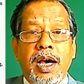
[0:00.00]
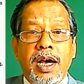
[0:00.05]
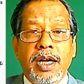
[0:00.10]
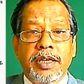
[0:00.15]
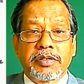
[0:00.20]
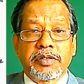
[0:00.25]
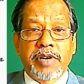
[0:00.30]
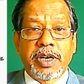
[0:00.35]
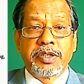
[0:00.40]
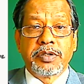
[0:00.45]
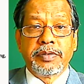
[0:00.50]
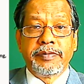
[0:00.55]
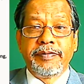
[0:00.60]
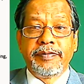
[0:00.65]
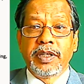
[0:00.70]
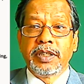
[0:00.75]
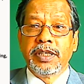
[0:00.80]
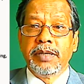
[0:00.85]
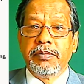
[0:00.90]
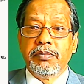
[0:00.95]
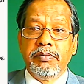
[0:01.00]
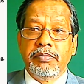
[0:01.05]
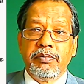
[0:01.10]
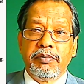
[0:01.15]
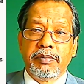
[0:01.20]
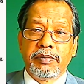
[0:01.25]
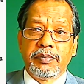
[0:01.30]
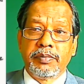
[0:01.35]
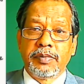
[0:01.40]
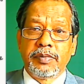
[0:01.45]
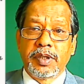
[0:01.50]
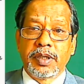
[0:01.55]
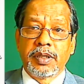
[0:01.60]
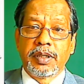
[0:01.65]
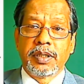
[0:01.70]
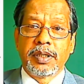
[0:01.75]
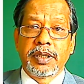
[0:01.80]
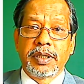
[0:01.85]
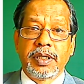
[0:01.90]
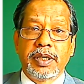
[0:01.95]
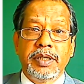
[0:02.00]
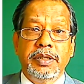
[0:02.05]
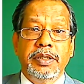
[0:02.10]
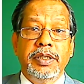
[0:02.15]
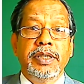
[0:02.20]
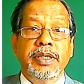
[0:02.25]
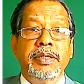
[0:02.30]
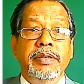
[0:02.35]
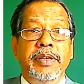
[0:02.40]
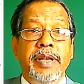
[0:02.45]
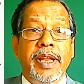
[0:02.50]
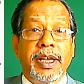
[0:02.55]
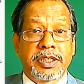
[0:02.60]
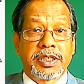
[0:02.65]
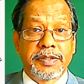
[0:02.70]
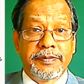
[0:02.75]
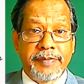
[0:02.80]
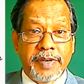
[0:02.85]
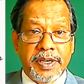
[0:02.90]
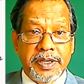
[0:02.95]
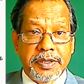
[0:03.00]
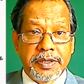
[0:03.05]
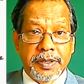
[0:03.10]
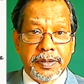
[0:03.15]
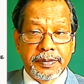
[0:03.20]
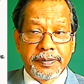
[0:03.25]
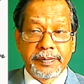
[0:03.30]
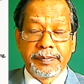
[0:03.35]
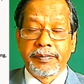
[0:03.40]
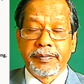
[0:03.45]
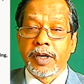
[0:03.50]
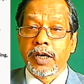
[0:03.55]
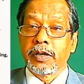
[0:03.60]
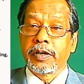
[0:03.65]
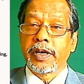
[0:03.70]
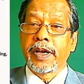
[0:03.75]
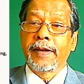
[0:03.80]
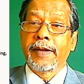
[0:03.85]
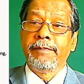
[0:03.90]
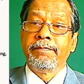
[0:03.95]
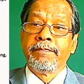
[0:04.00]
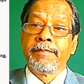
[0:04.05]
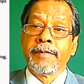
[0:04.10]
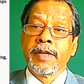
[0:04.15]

I tried to fill them in the next video. Okay.